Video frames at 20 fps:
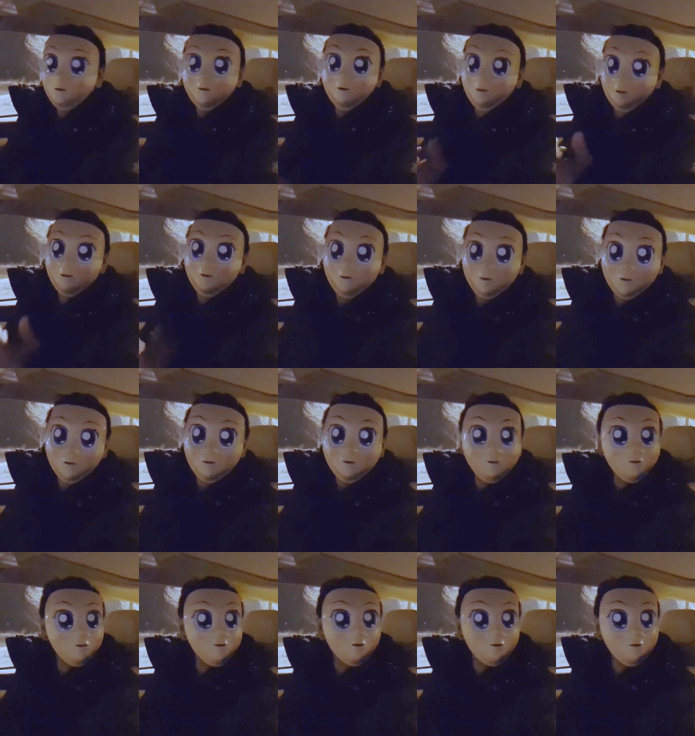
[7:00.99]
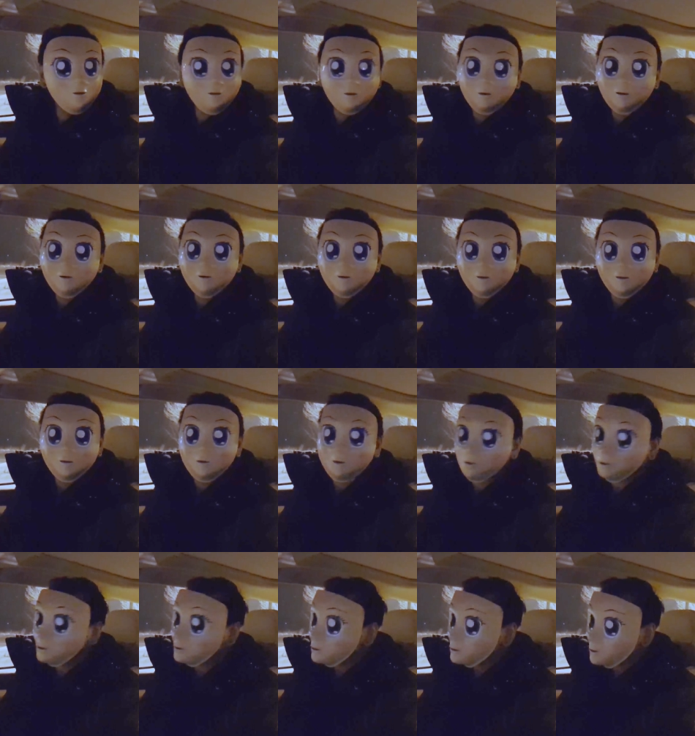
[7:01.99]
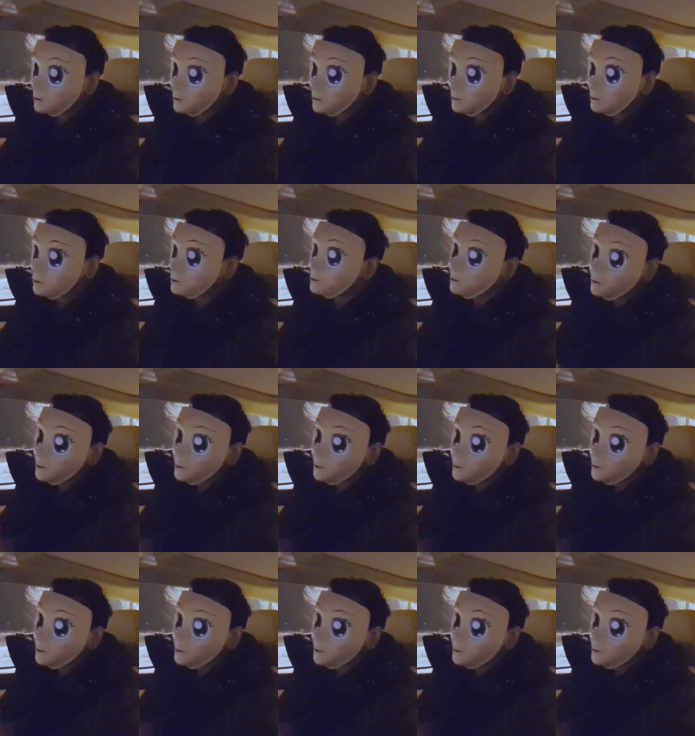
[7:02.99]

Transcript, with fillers: no, that, that's what that's what I did, and I